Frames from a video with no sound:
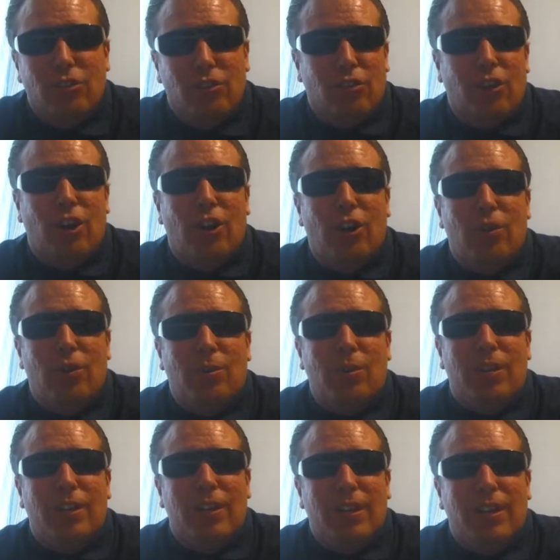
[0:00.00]
So,
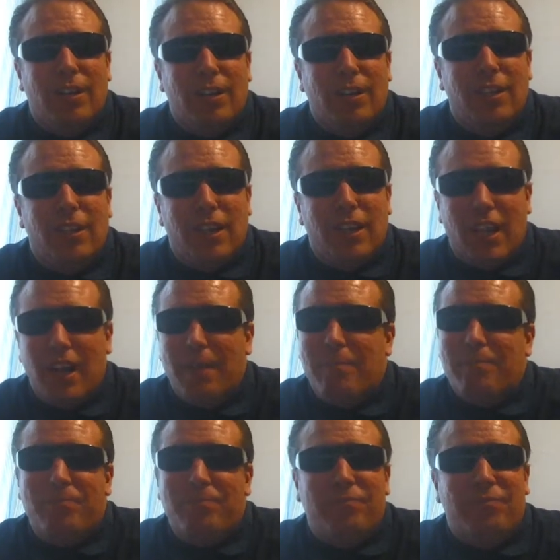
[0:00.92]
yep,
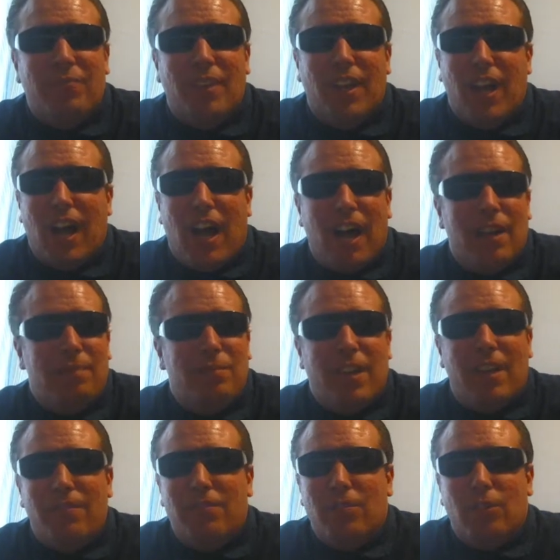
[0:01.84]
I'm
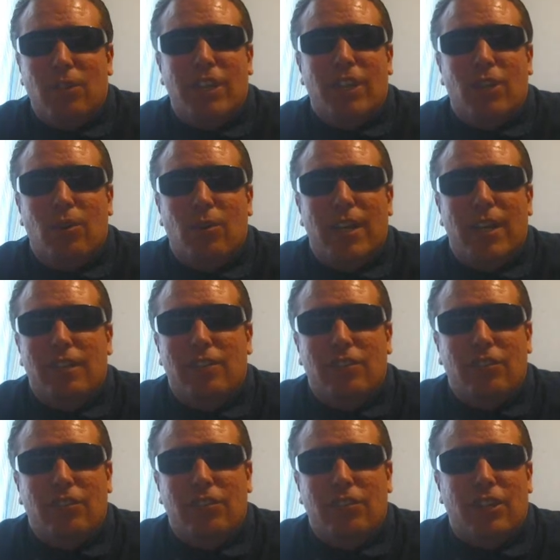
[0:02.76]
definitely going
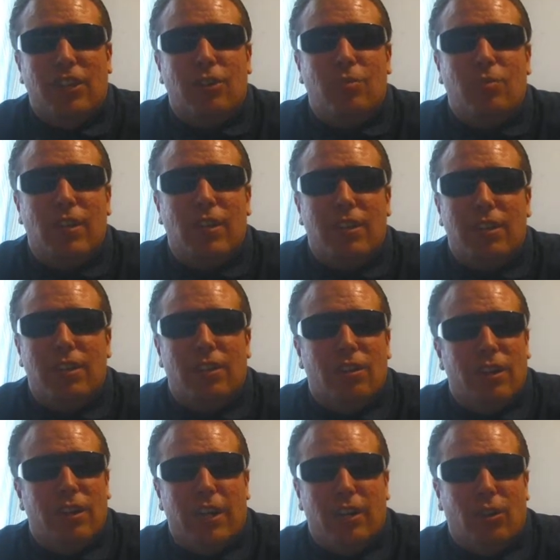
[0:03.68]
to stick with
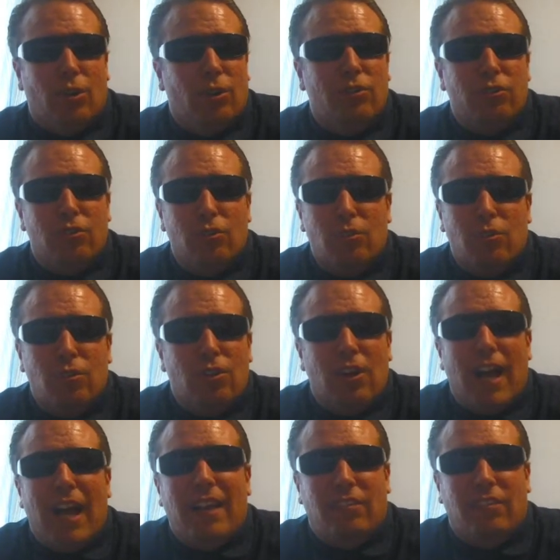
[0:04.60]
an old school
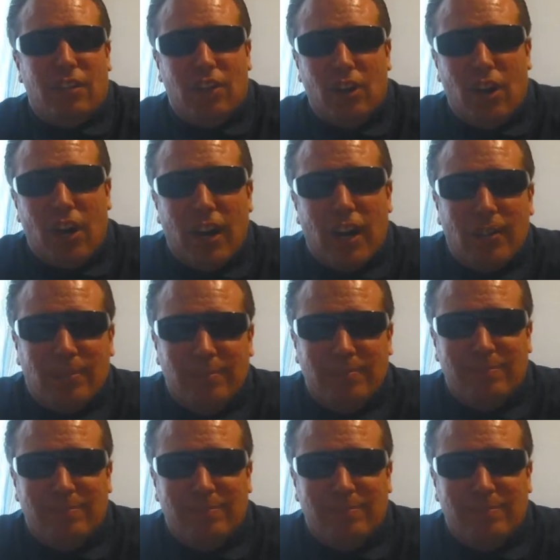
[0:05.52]
classic car.